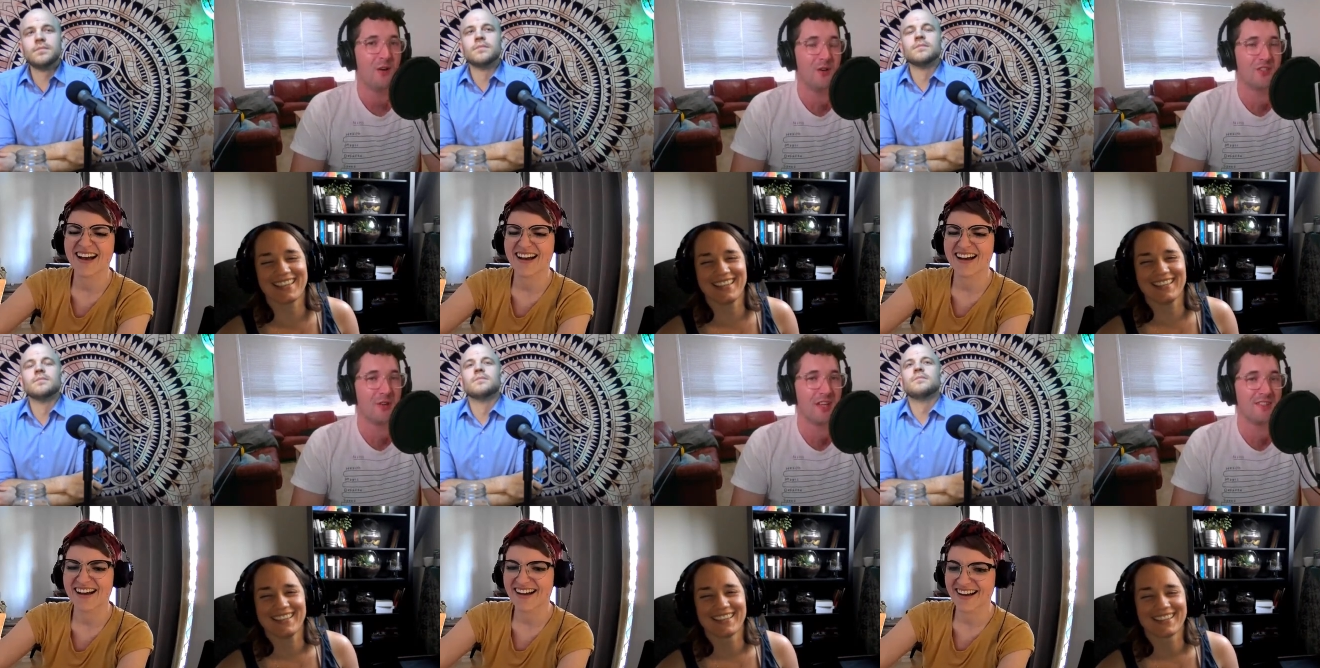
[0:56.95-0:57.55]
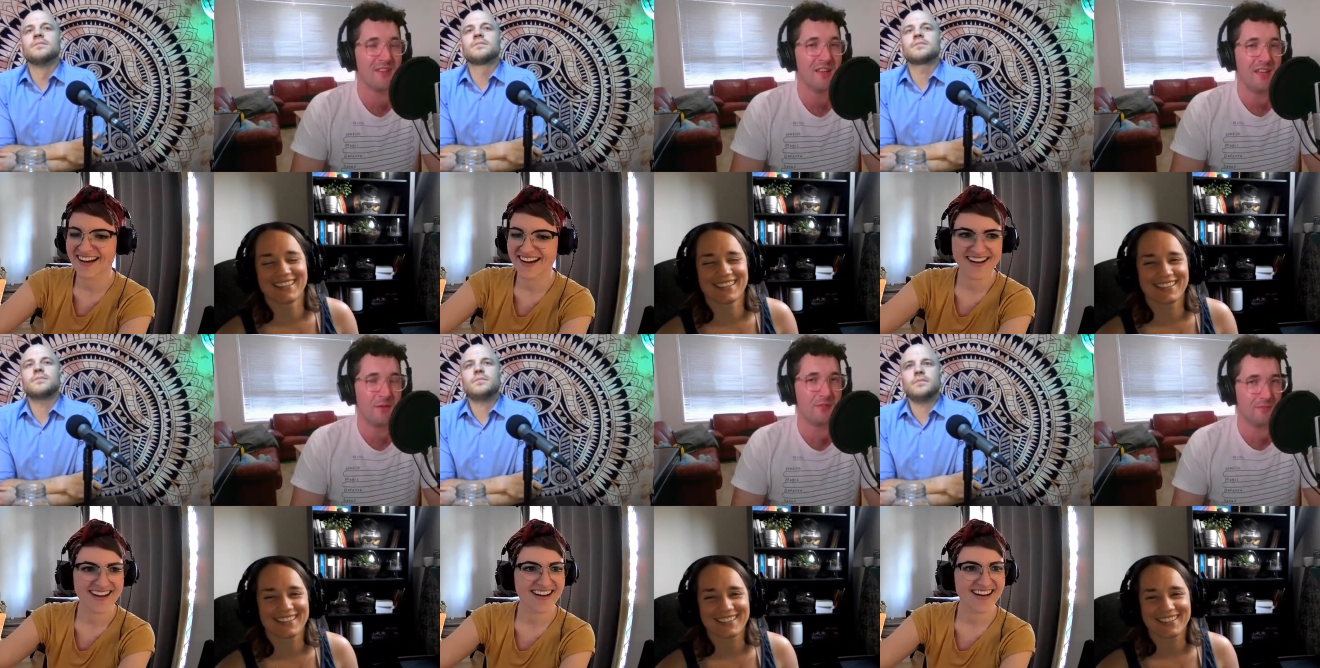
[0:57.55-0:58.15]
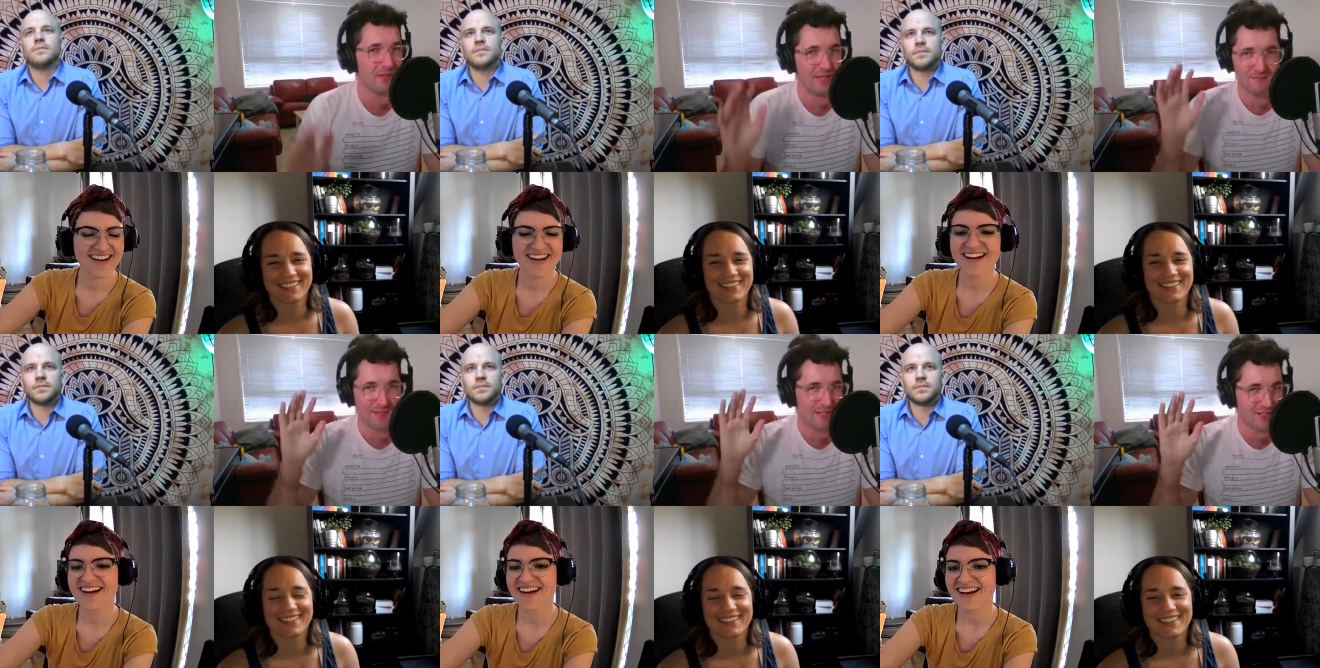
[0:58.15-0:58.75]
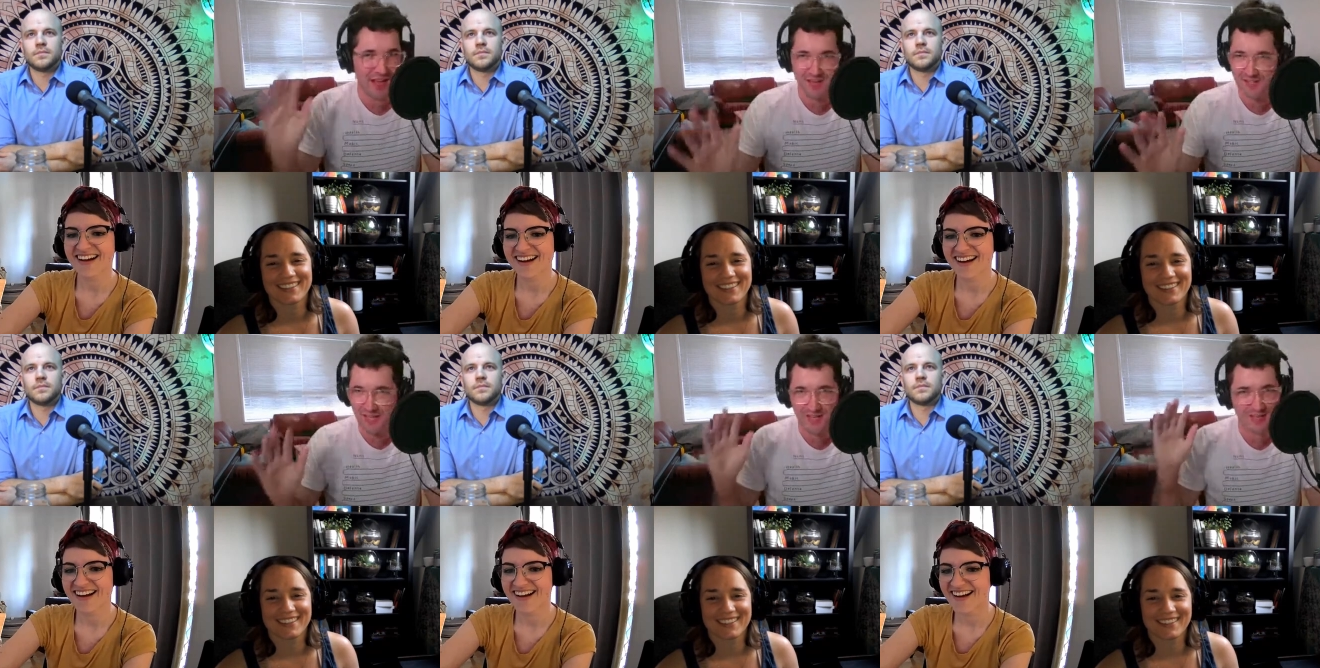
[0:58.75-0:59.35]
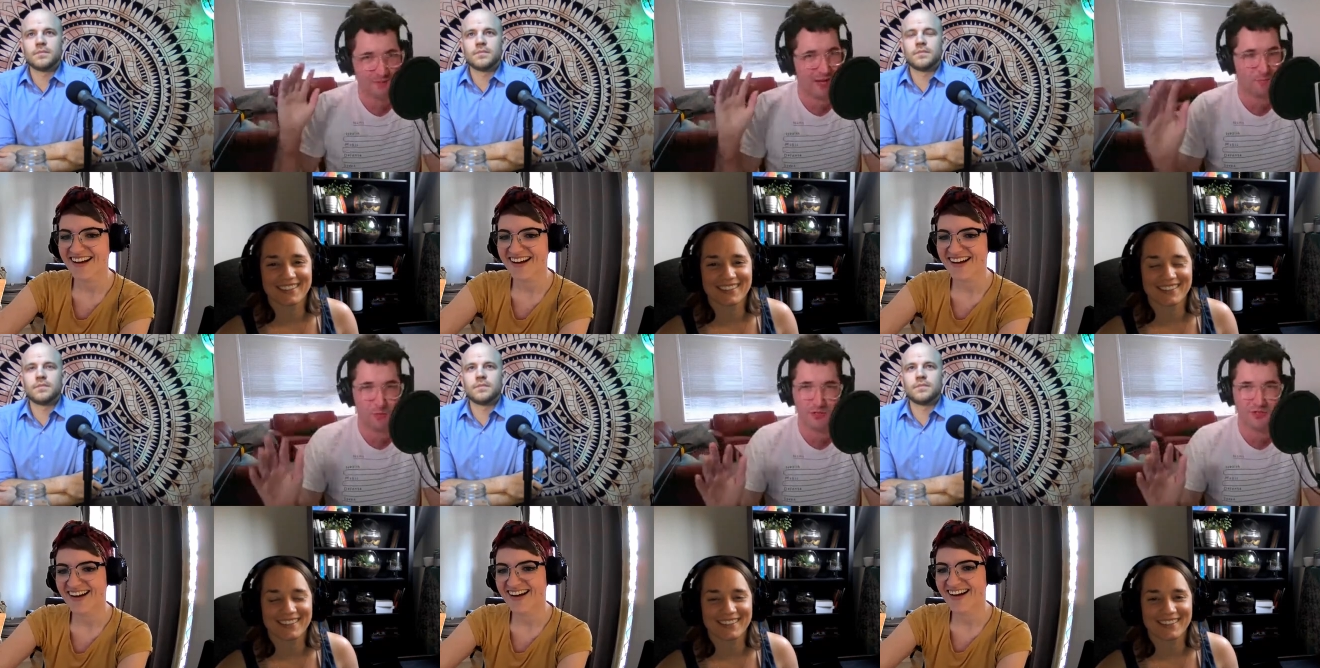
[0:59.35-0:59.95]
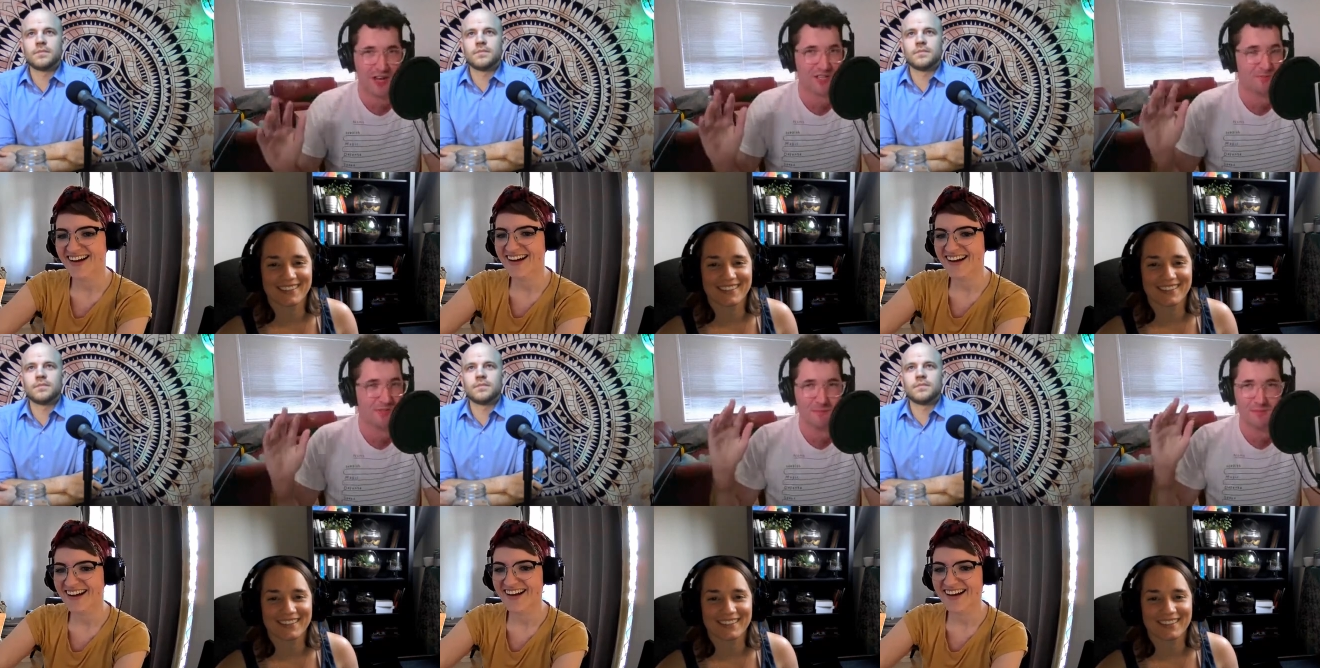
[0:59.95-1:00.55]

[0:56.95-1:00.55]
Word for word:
Speaker 1: Also, he sat in a tent and he made war stratagems.